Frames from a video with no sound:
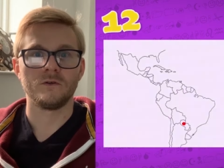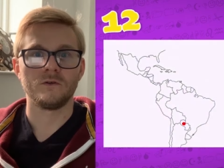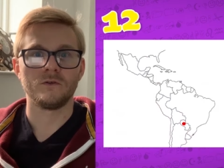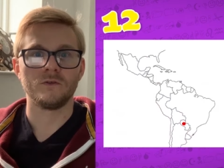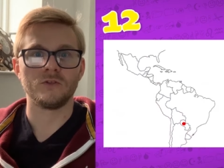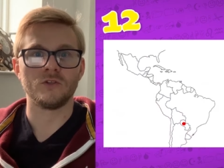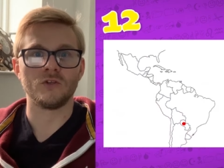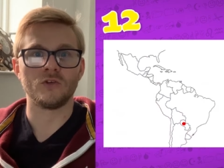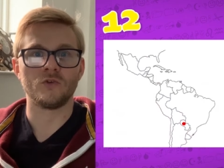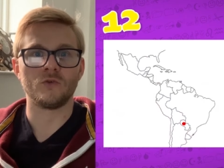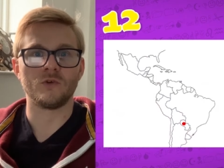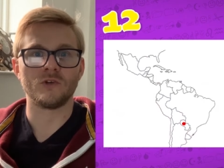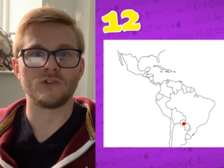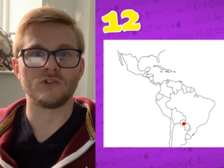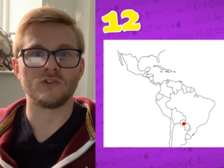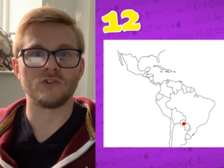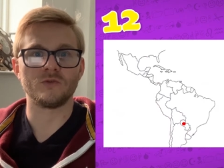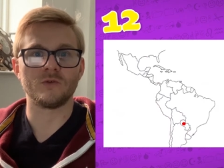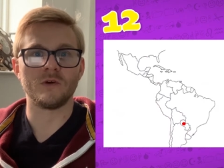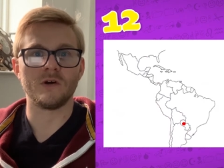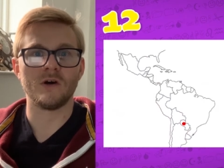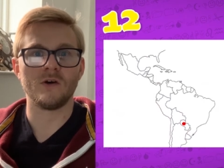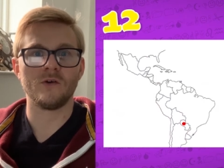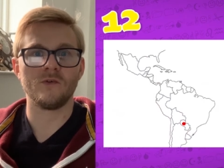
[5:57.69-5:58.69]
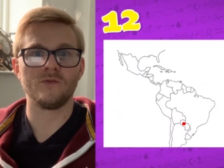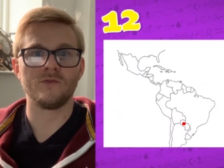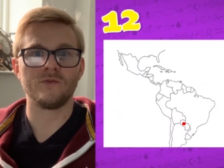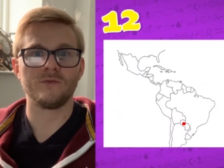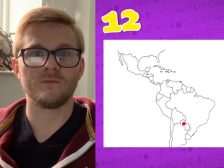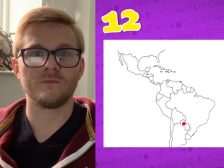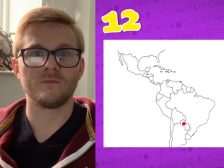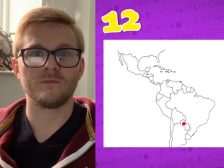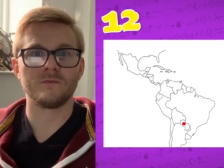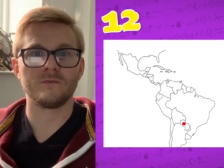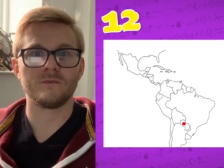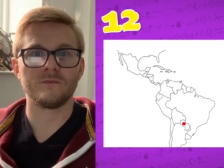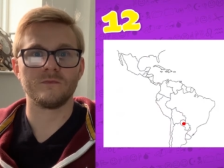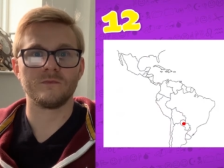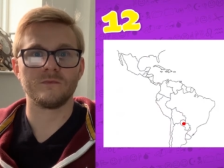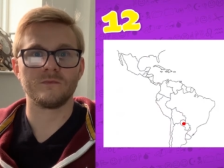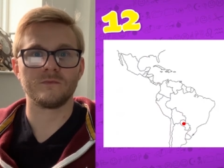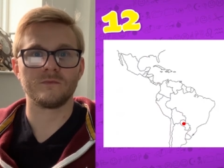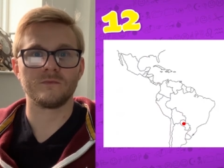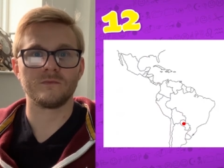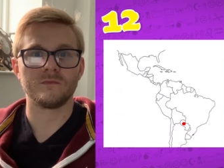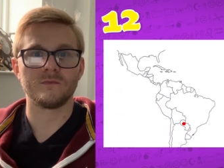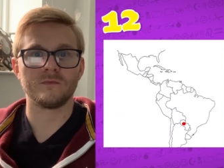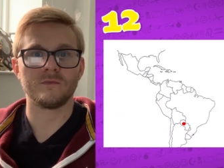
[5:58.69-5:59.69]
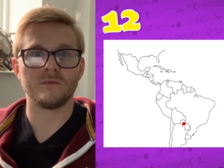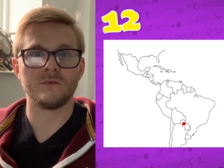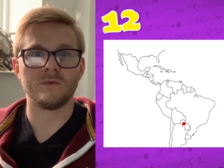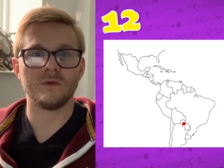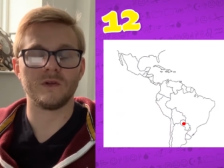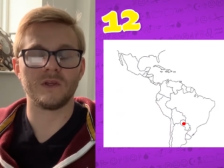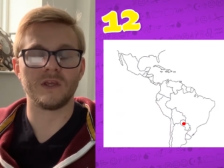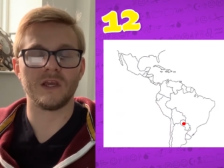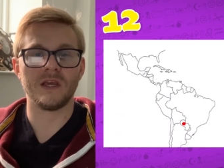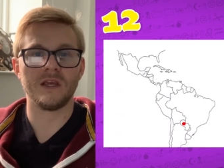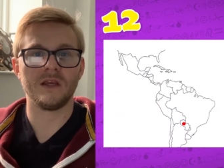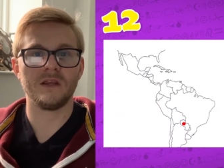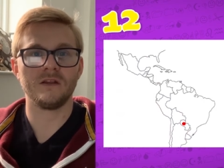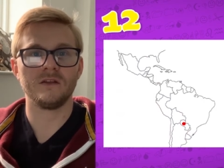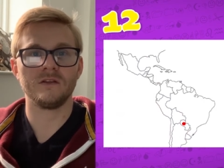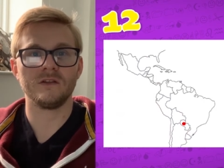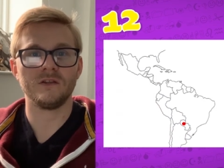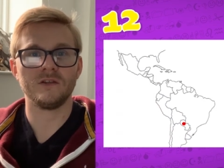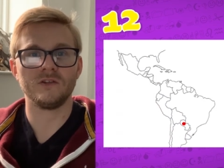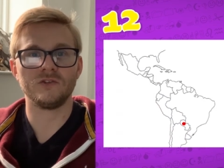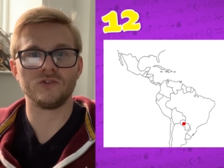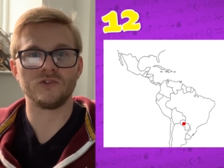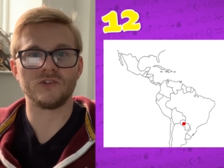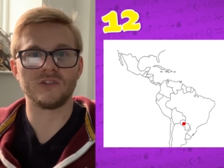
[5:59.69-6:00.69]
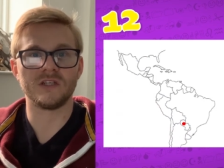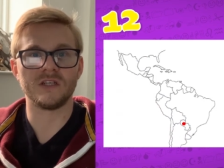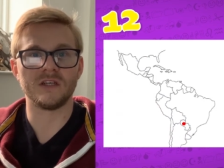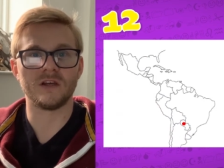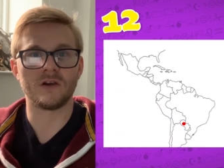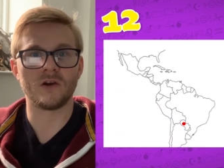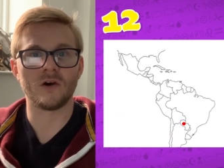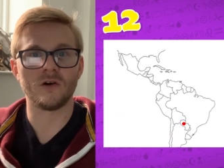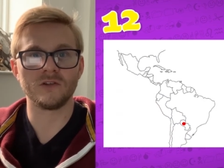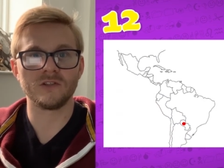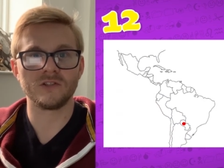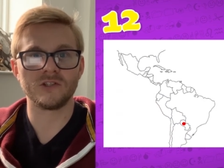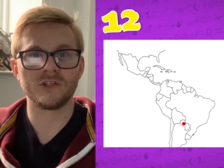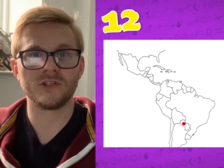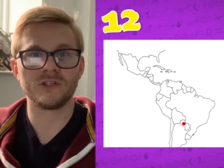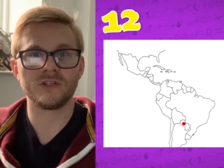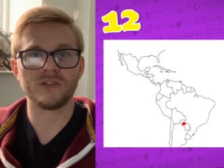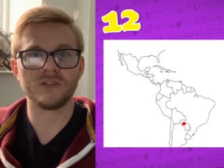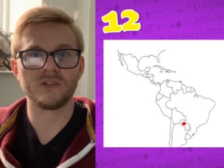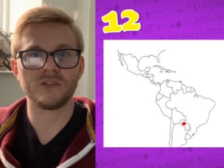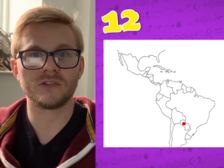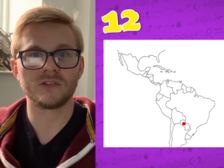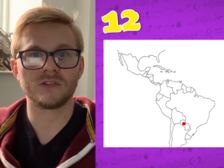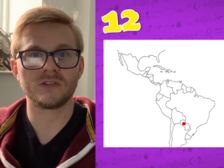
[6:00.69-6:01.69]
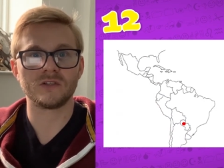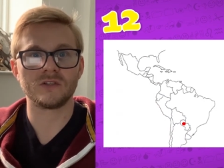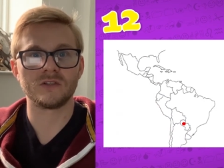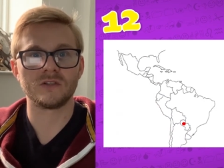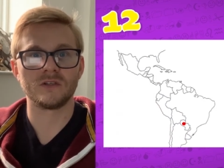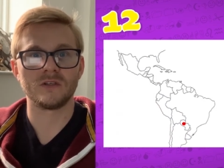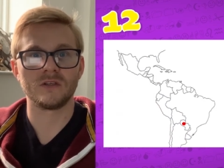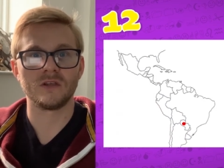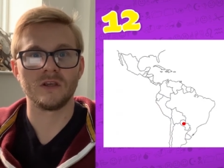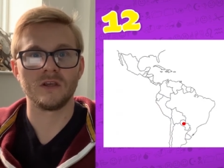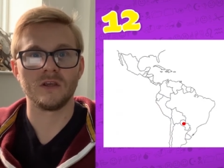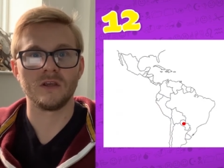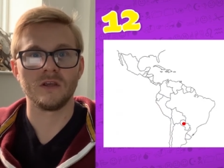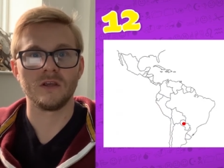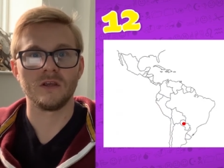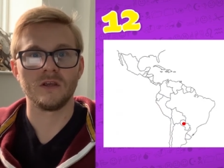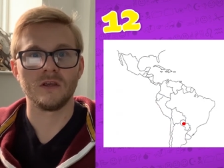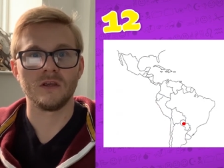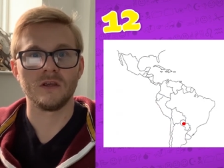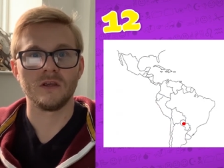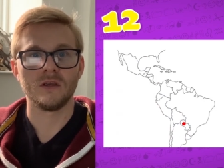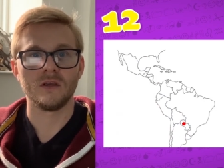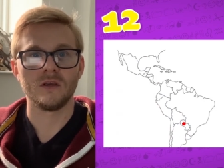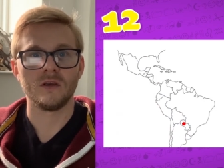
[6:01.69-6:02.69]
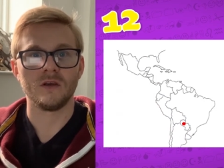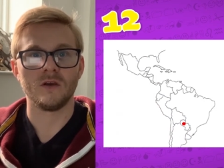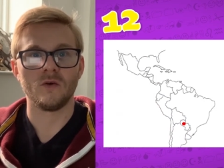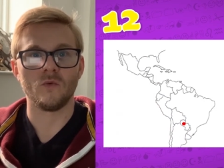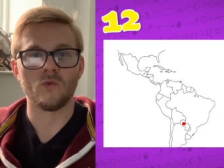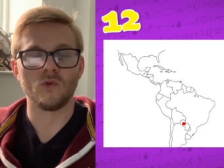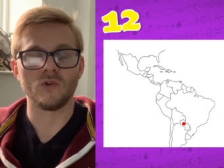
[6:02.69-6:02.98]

So question 12. Again, you should see a continent. I